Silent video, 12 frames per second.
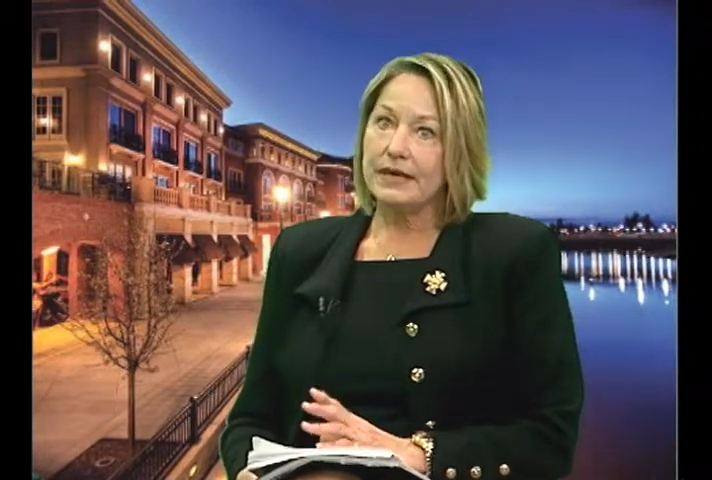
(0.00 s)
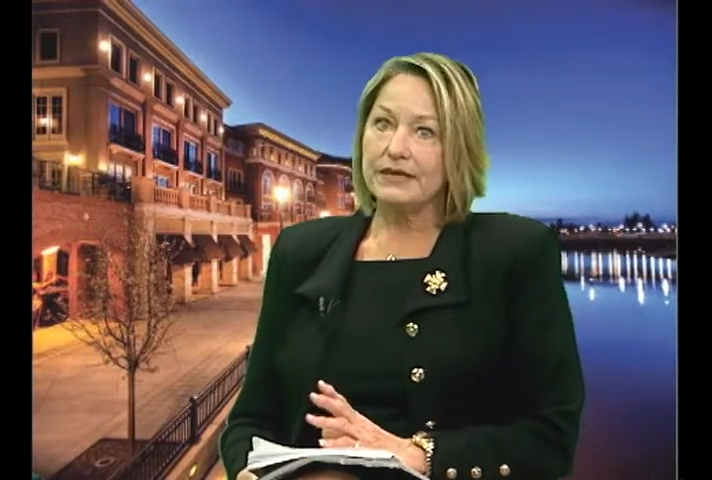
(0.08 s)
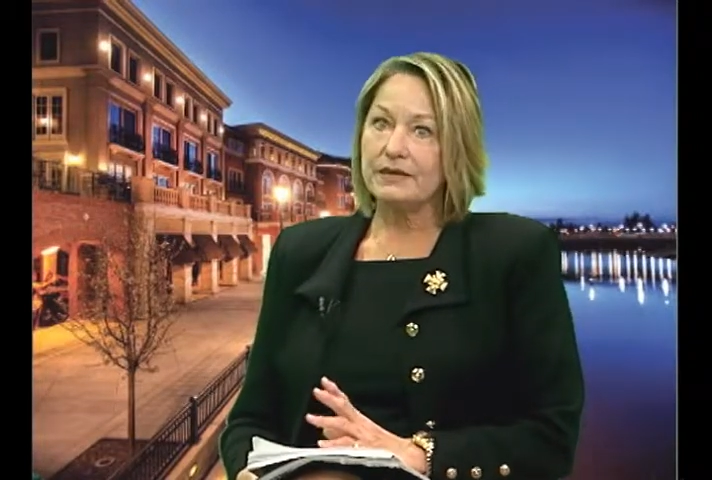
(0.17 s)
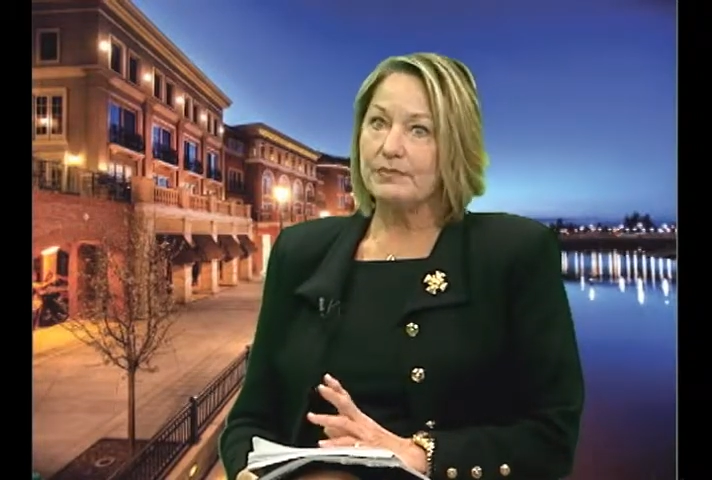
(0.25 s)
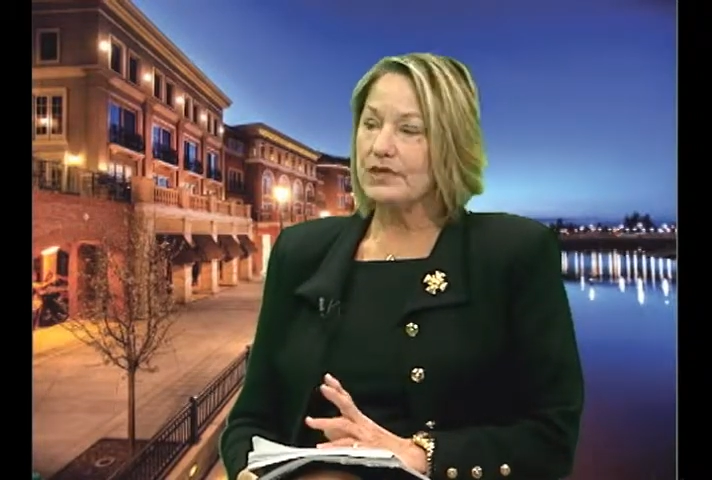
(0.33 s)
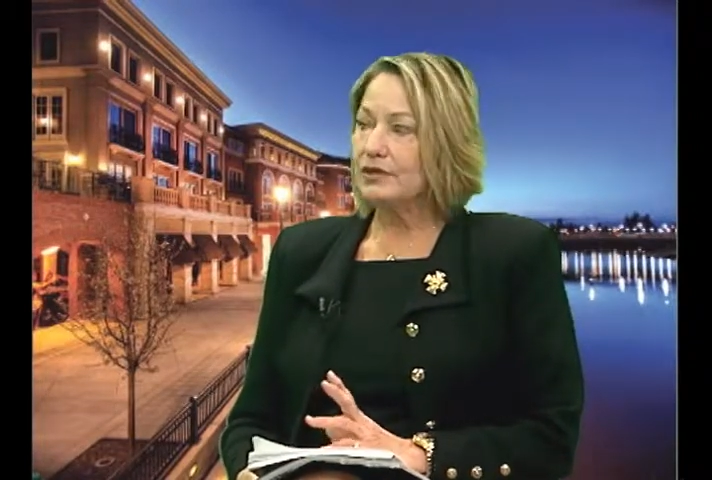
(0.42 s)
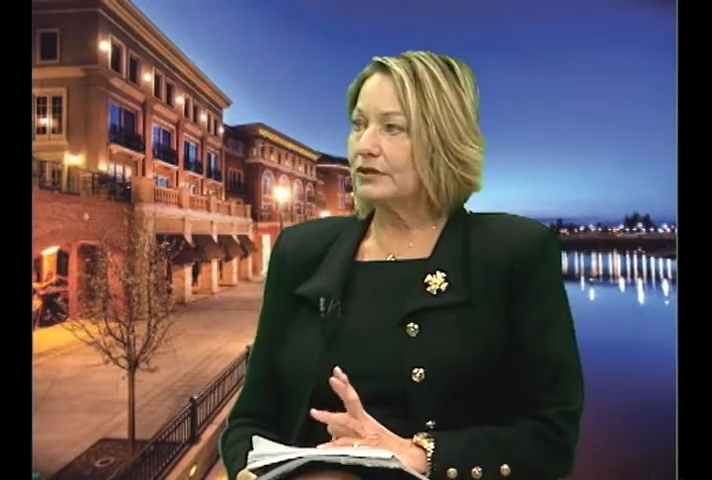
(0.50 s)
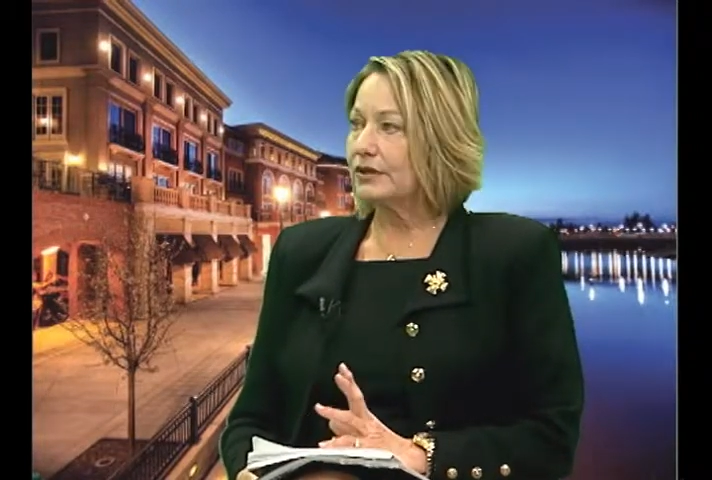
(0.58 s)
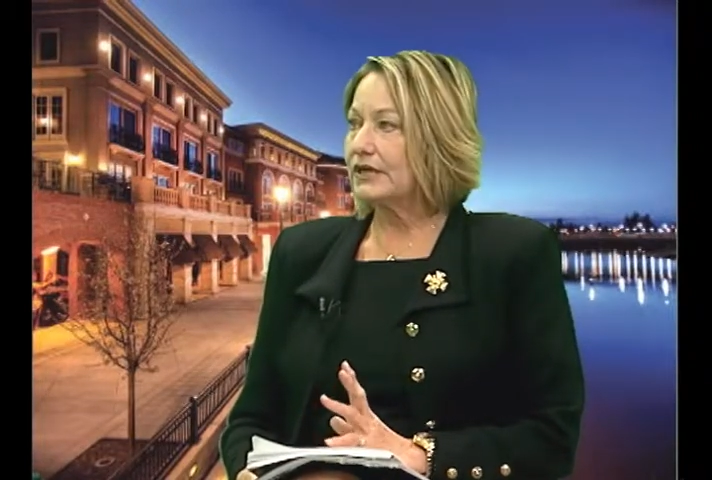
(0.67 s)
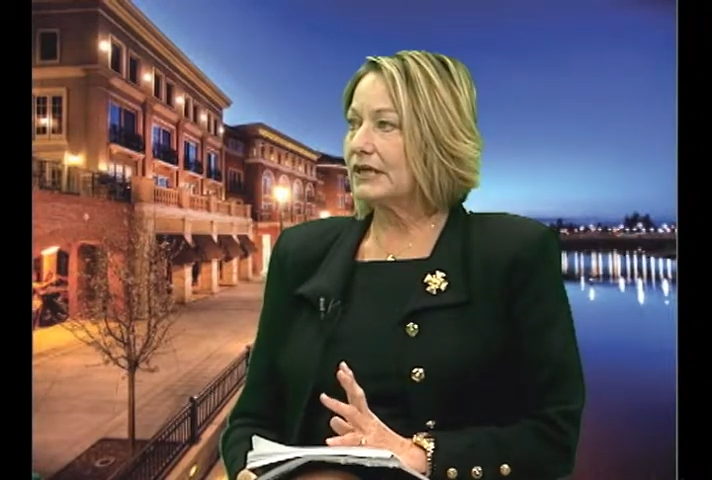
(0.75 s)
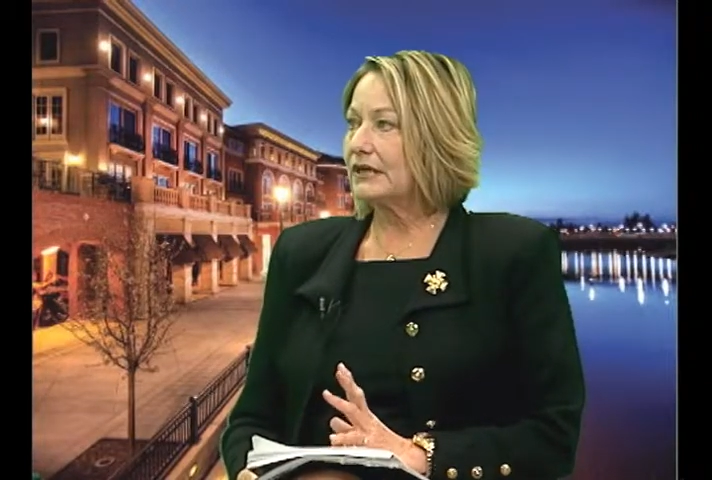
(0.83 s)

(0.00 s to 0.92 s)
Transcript: husband took